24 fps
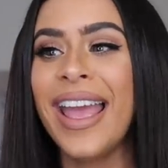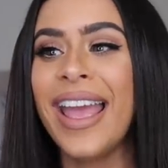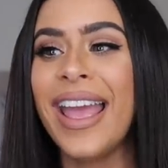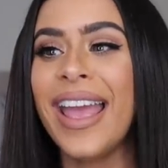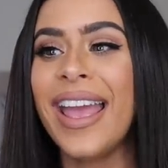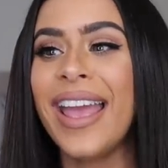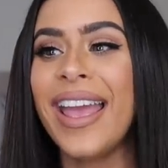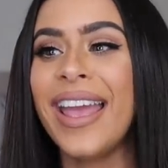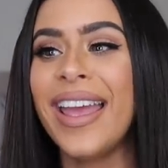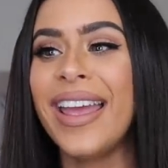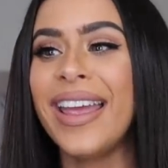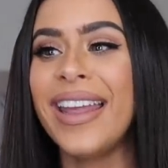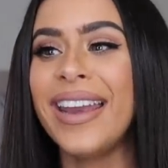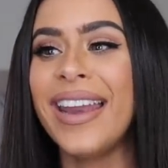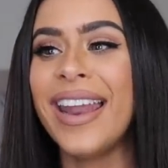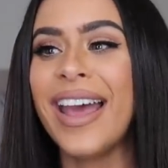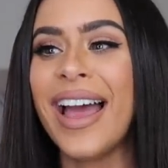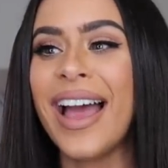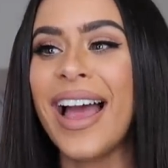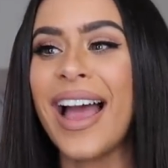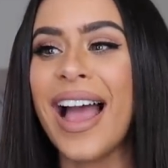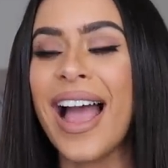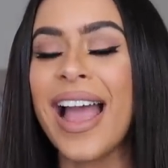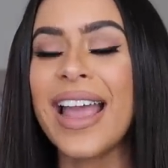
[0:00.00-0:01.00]
And
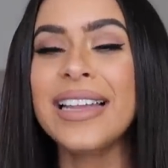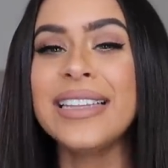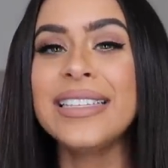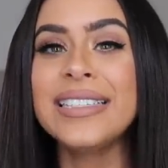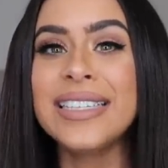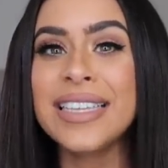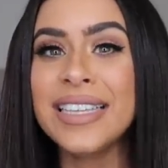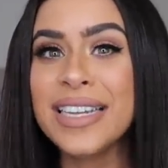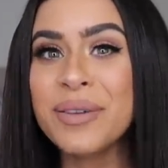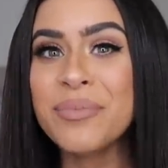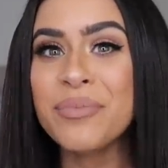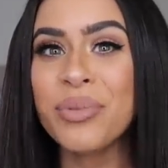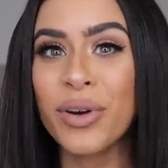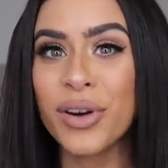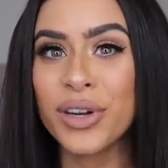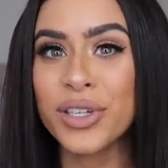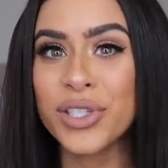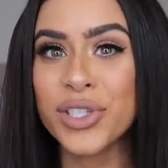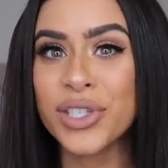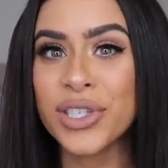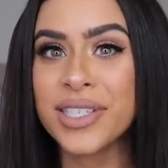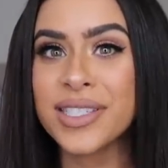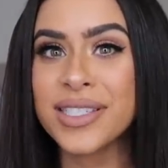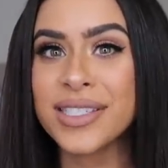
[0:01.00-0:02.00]
I didn't
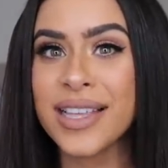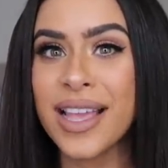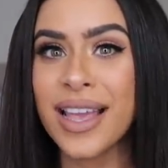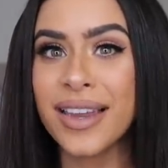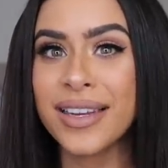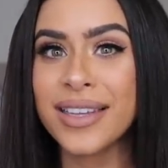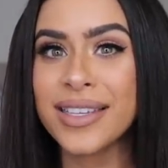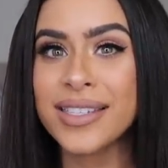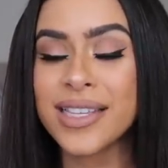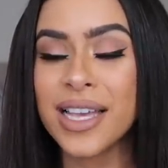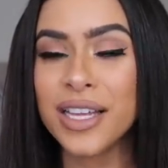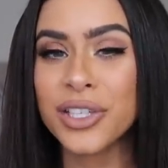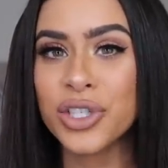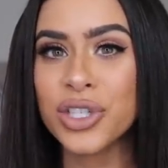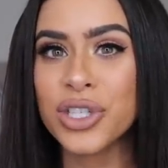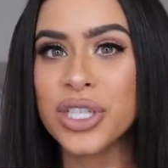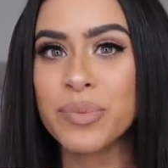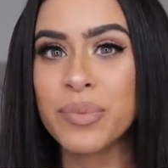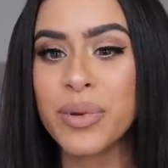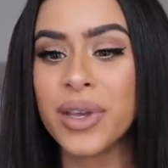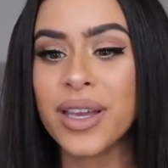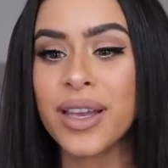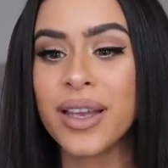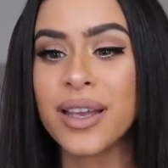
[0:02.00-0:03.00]
purchase any sessions
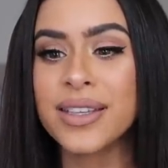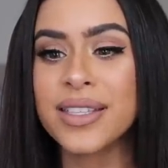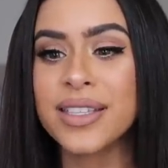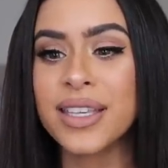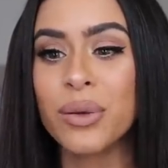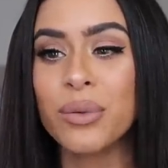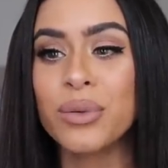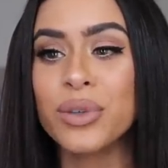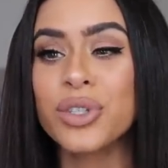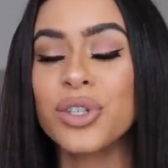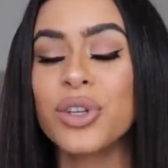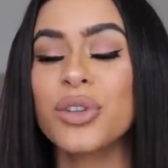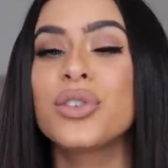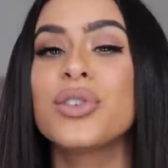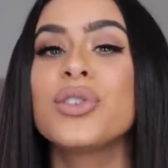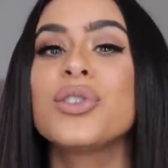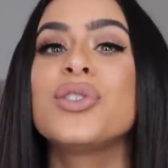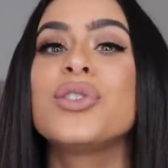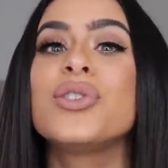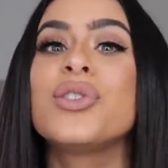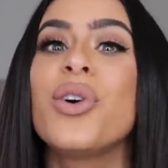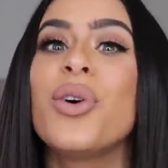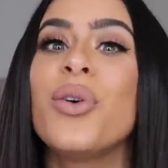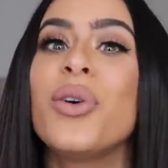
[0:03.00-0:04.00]
because it was
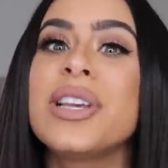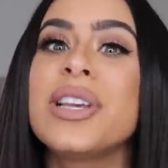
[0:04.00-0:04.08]
just so